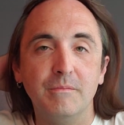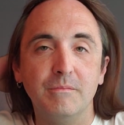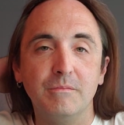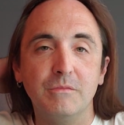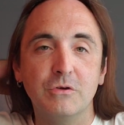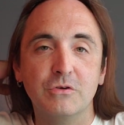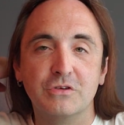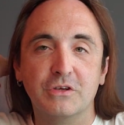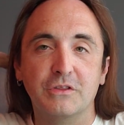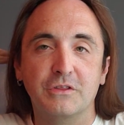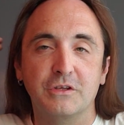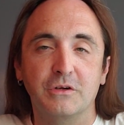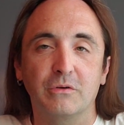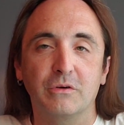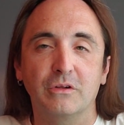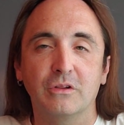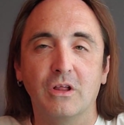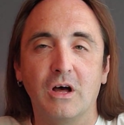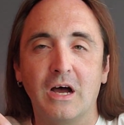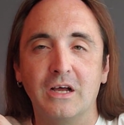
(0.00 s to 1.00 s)
music
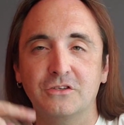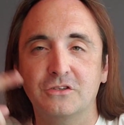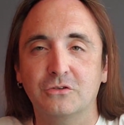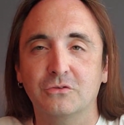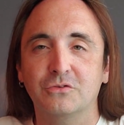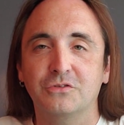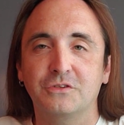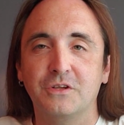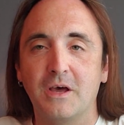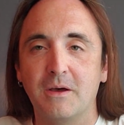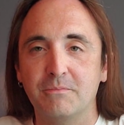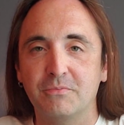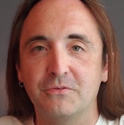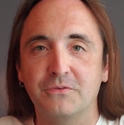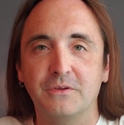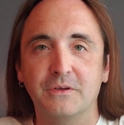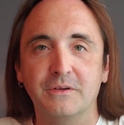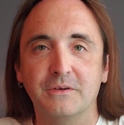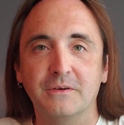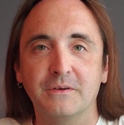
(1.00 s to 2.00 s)
theory logical steps
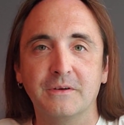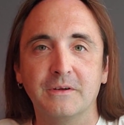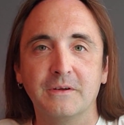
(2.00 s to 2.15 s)
that,